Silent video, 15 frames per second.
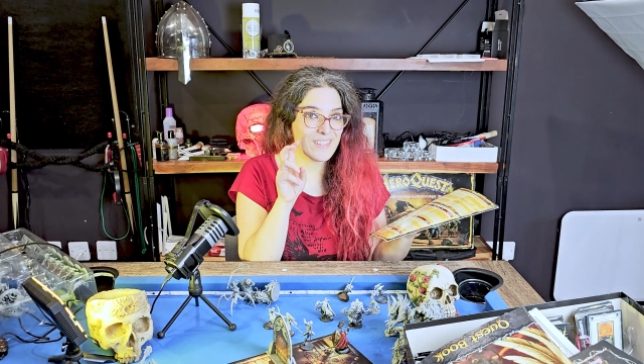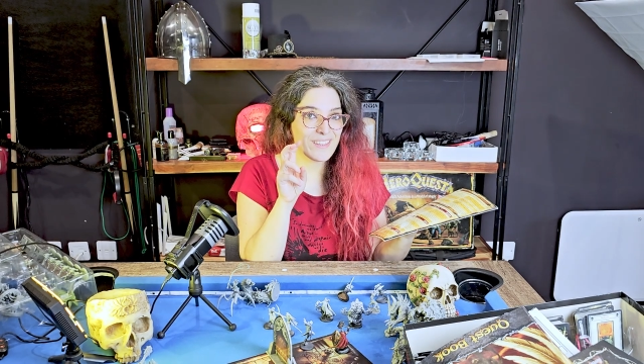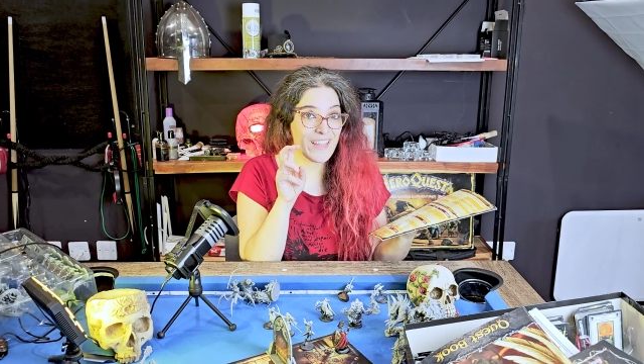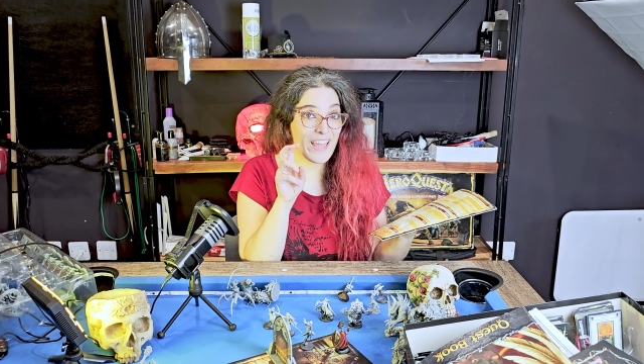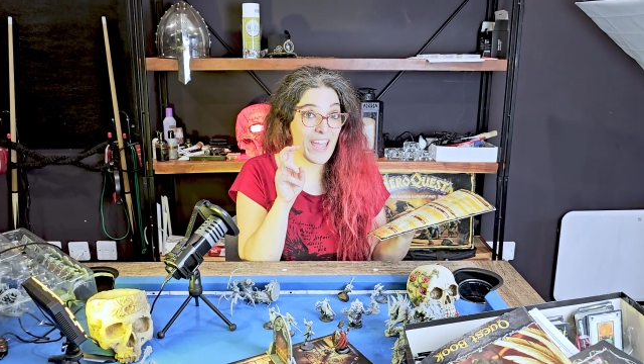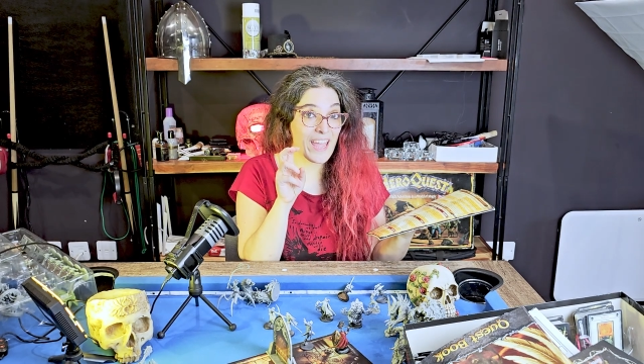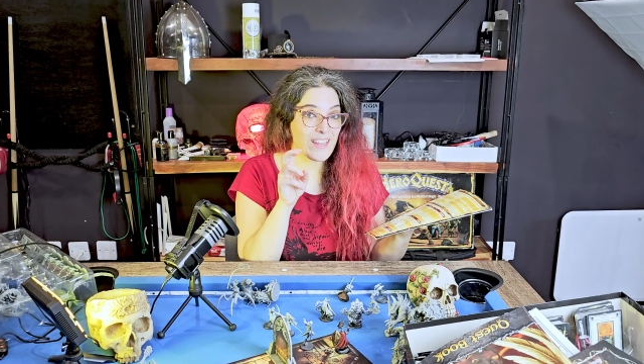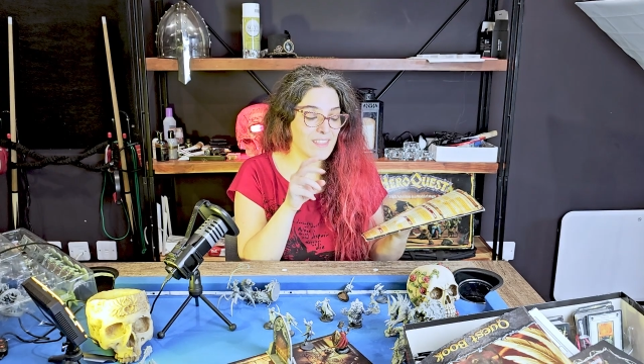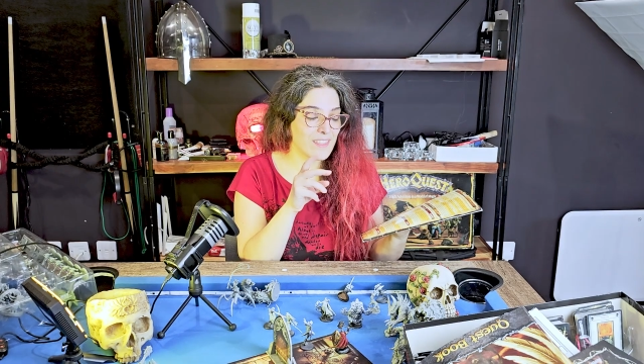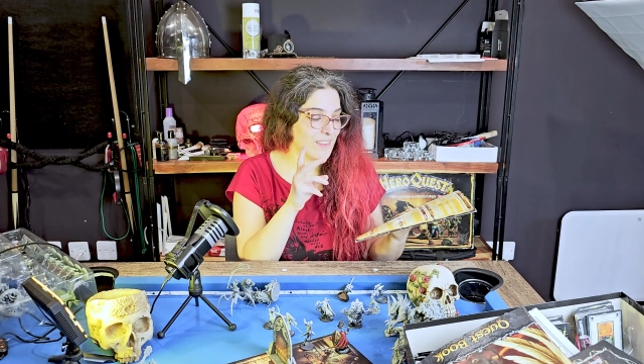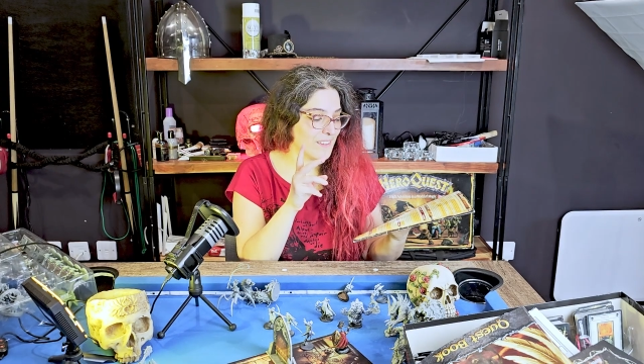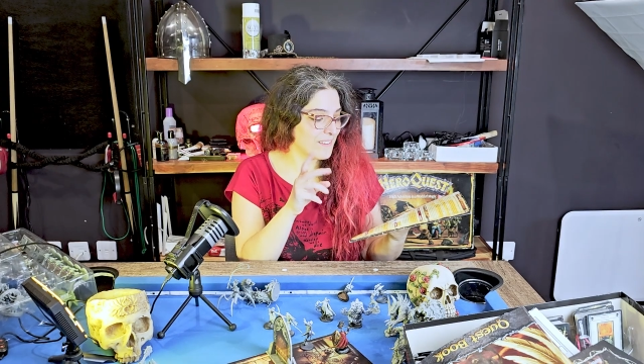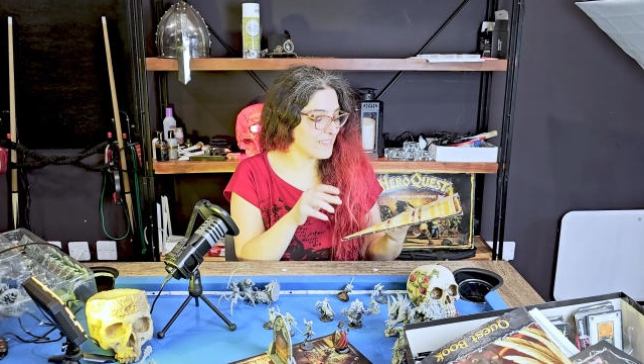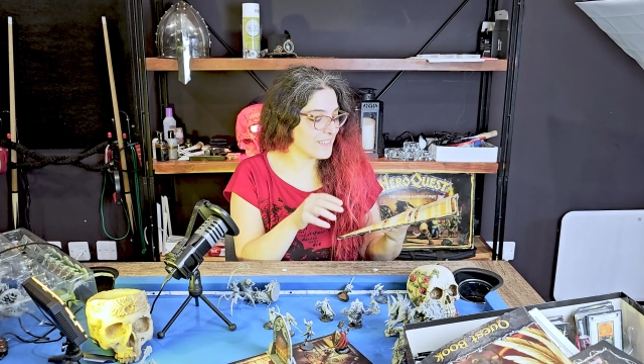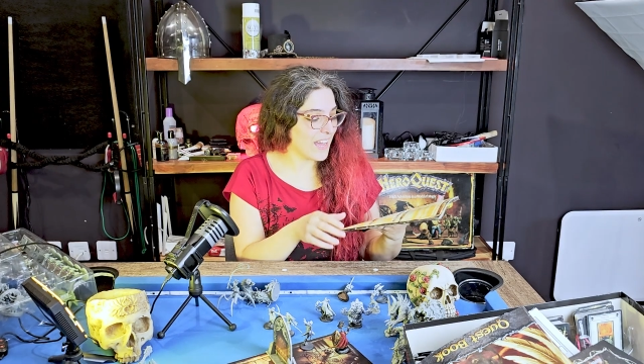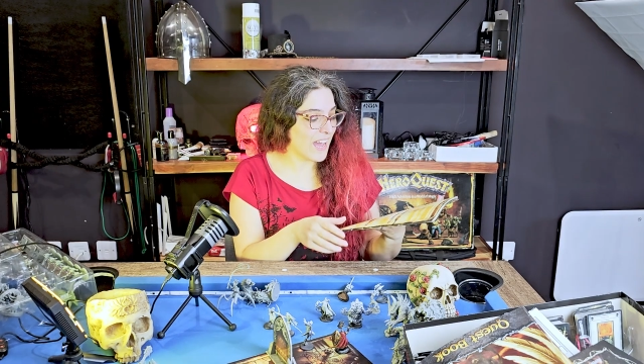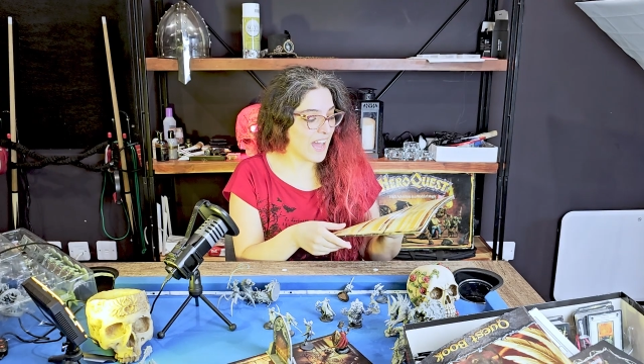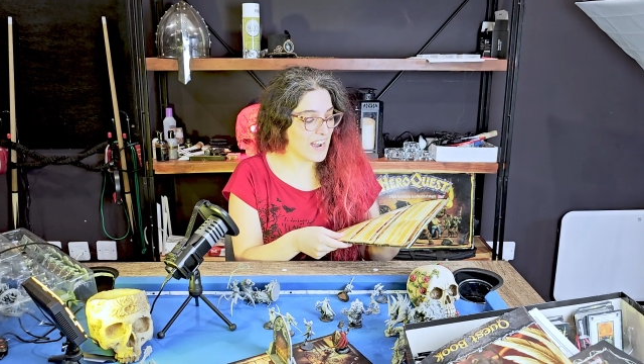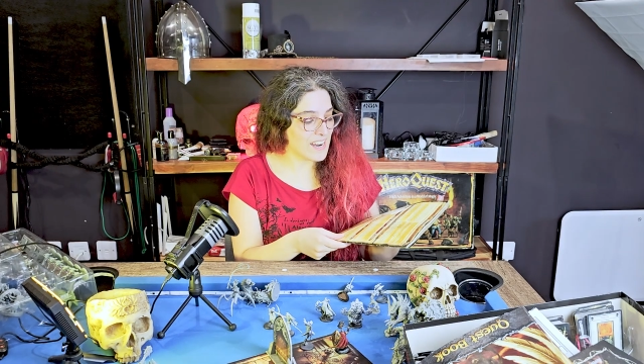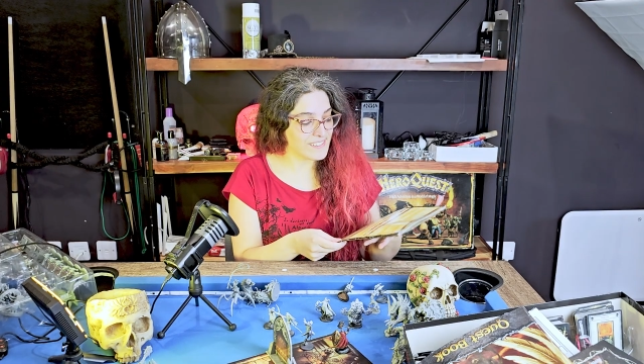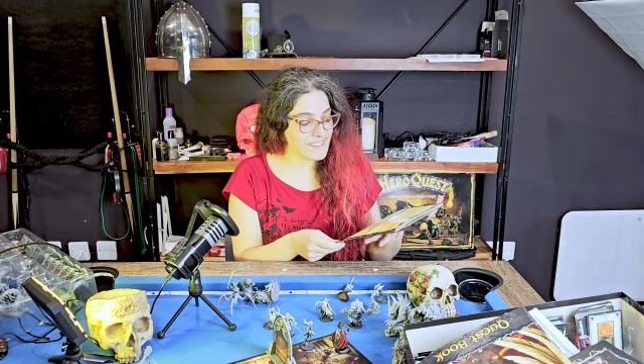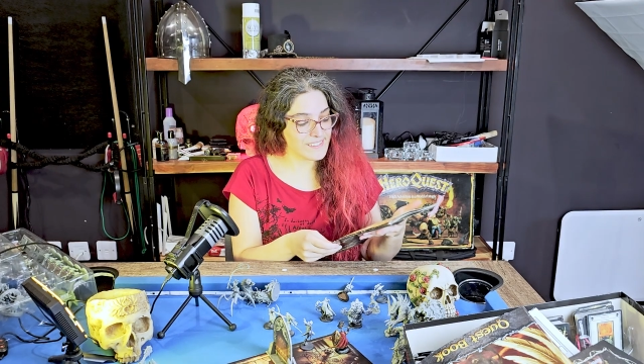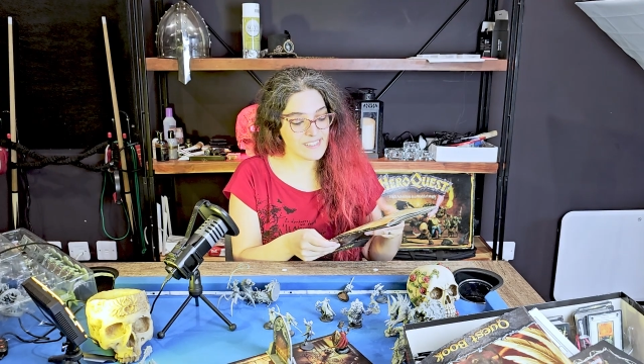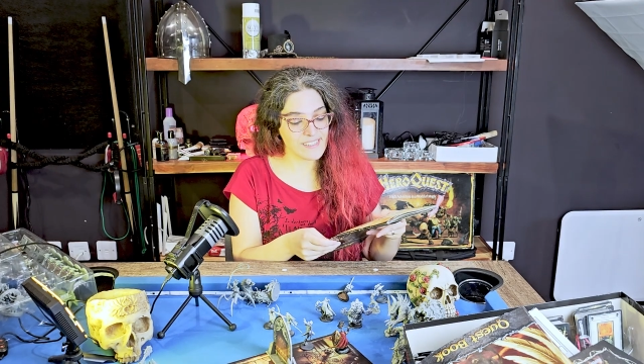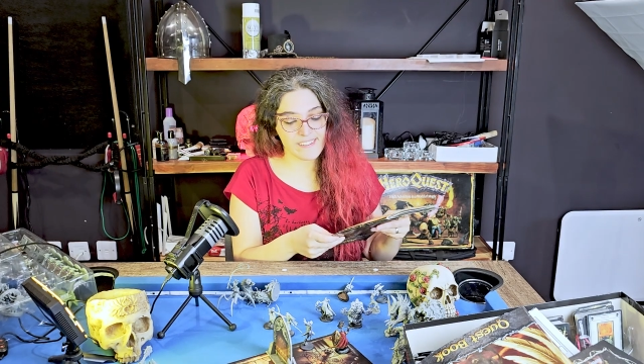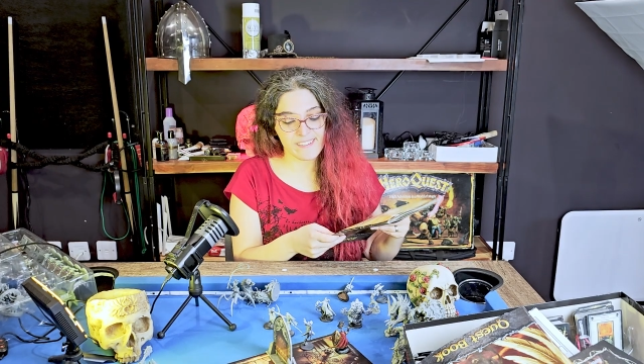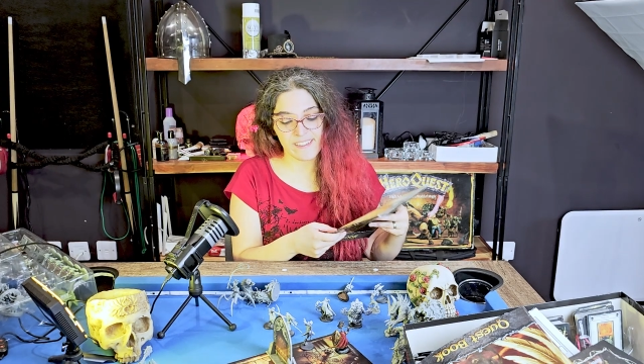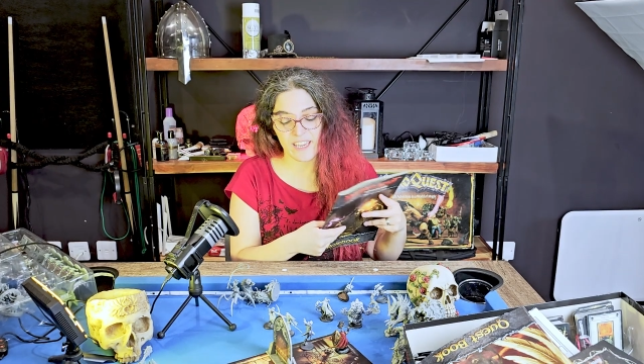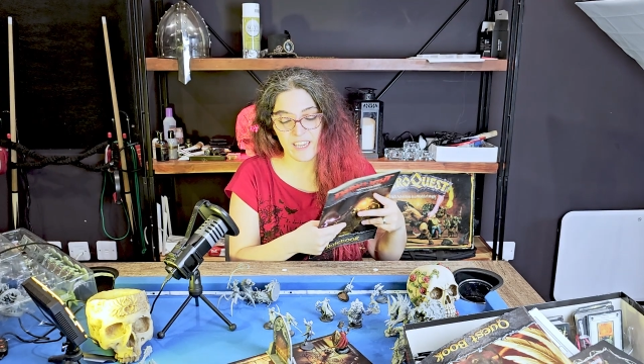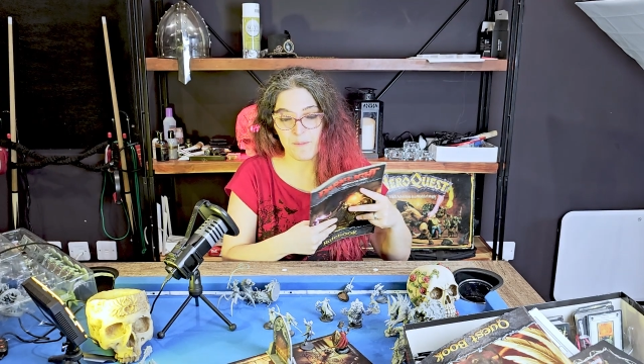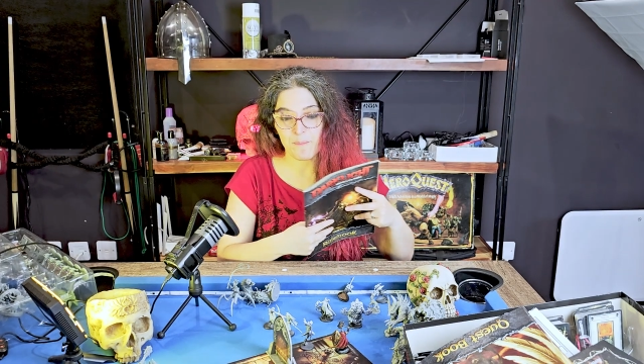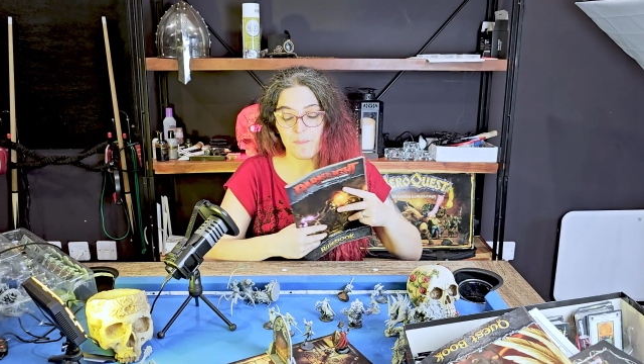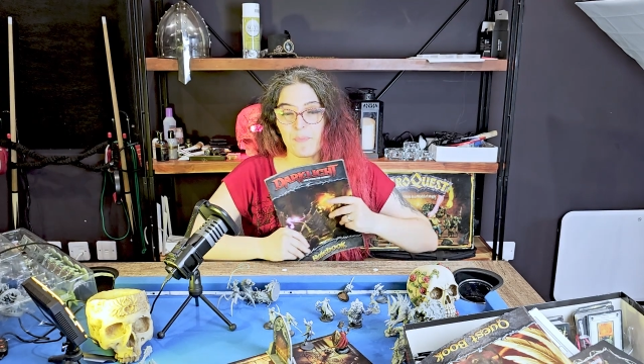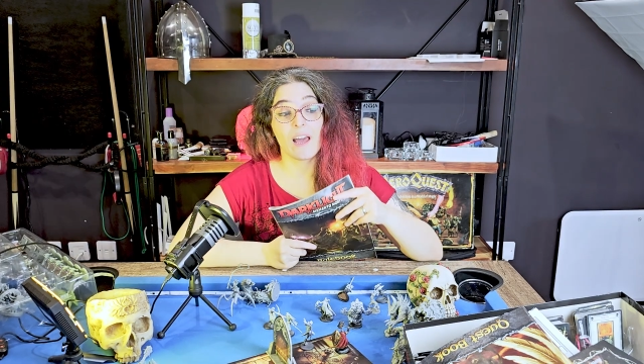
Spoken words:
death scars, let's say.